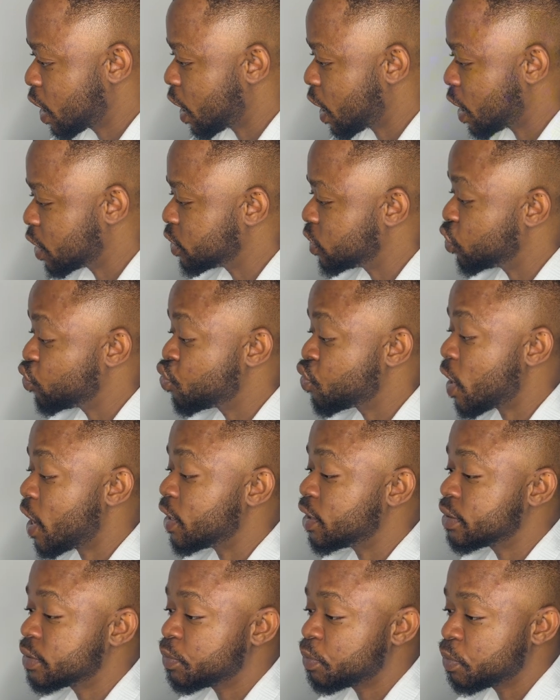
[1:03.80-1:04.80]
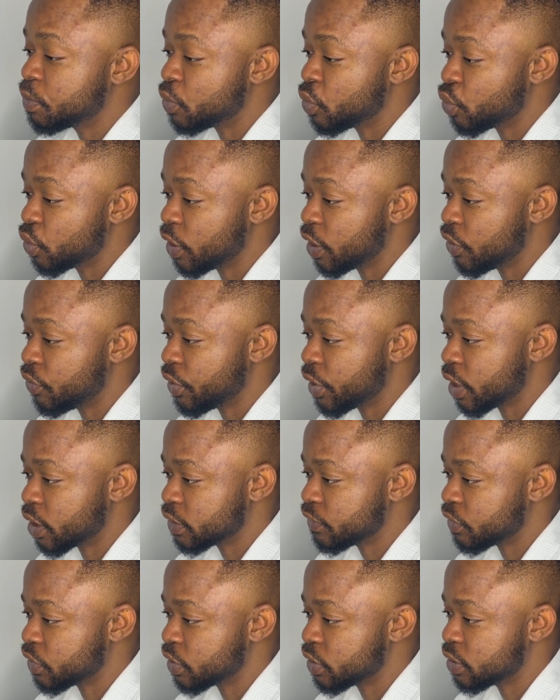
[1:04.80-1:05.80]
and the right areas
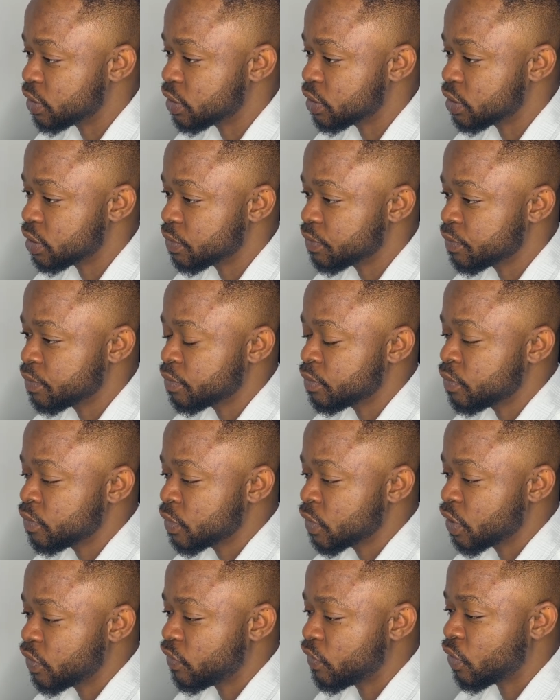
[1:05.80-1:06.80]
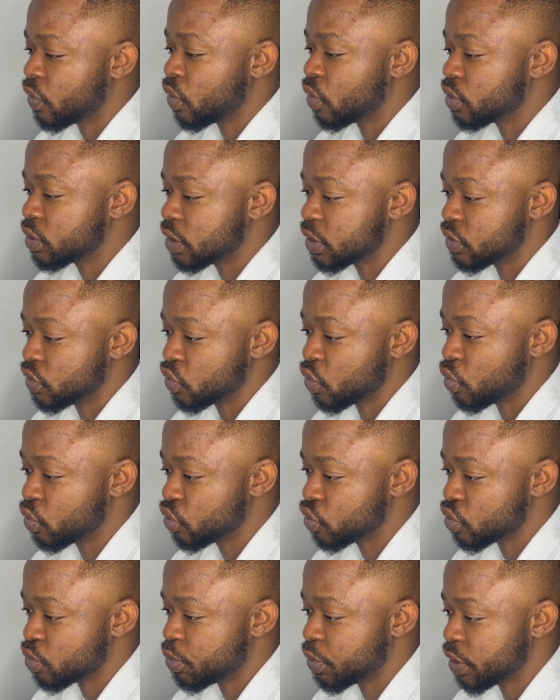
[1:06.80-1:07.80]
for the zone
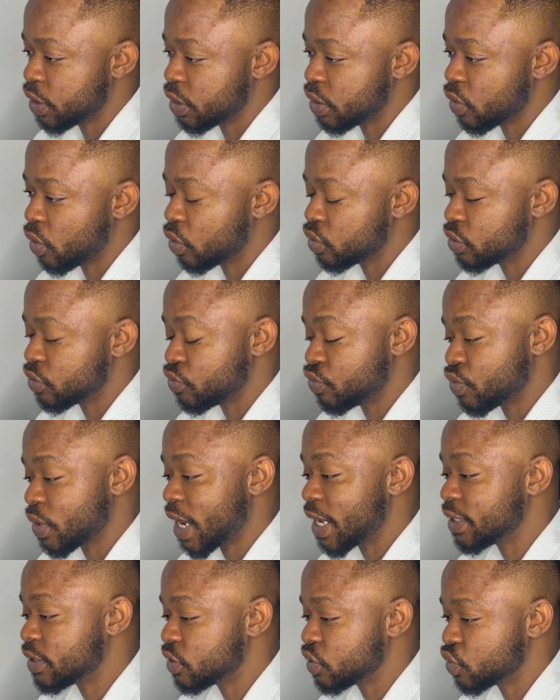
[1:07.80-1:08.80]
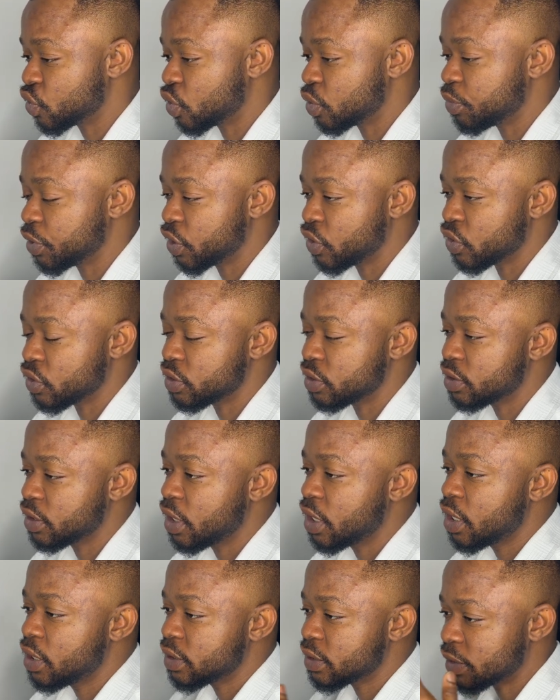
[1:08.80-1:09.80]
to be, or the right zone, because
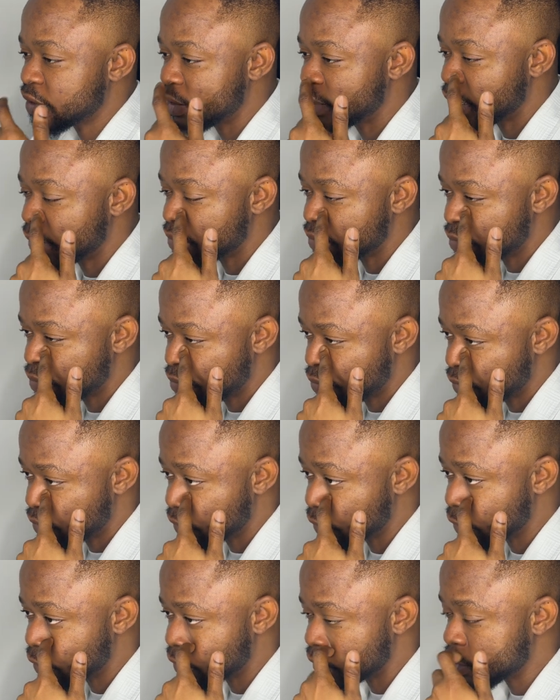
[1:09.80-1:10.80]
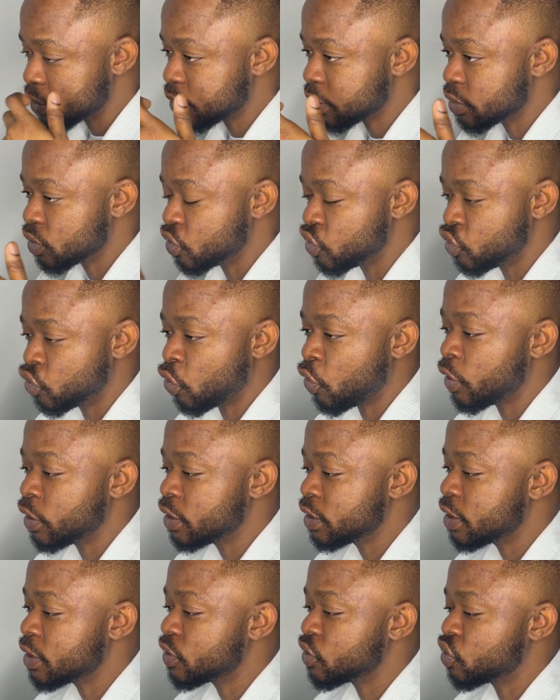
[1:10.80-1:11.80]
since I'm drawing
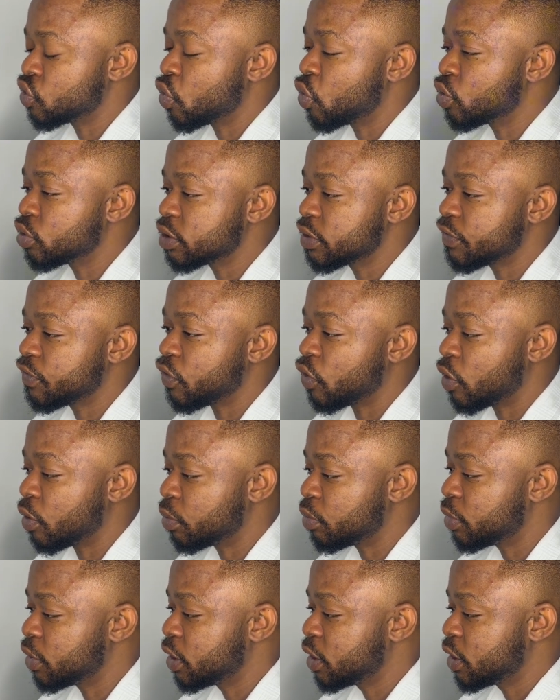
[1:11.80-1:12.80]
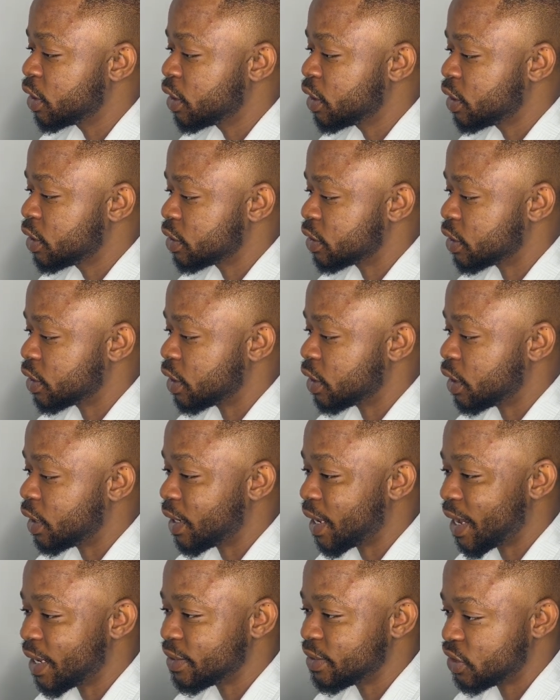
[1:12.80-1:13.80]
the zones from the
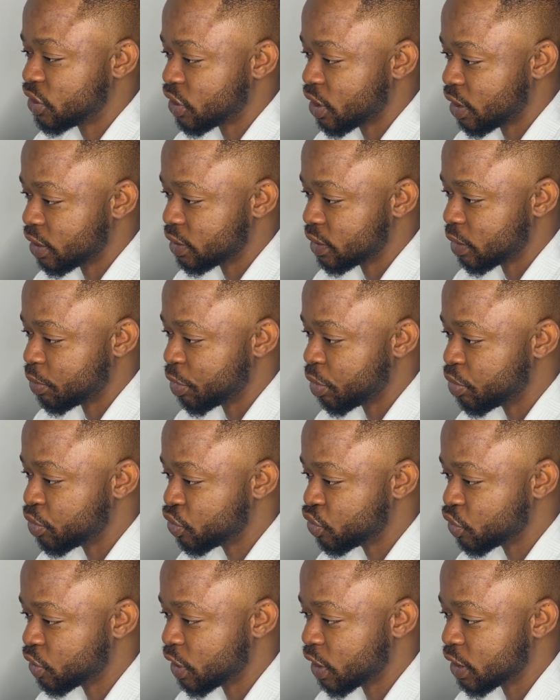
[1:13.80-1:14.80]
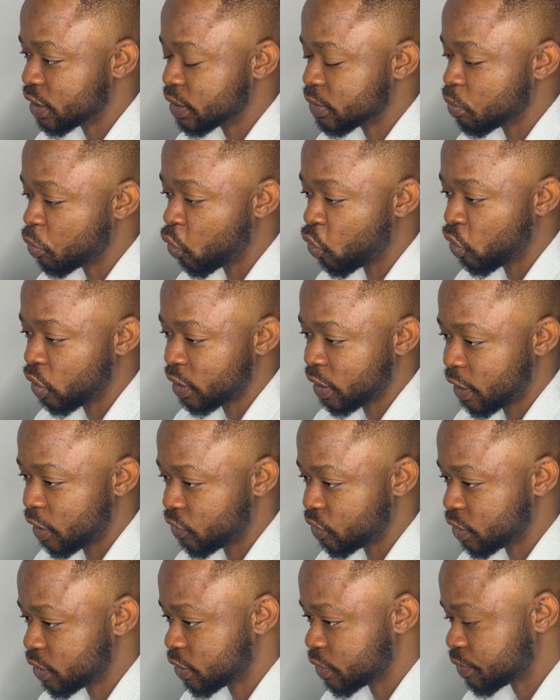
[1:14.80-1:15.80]
line chart, I'm able to get more
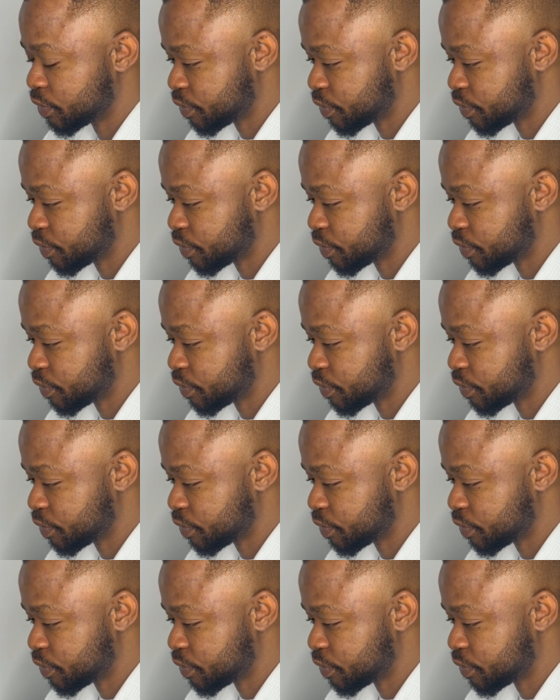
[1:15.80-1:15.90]
clarity.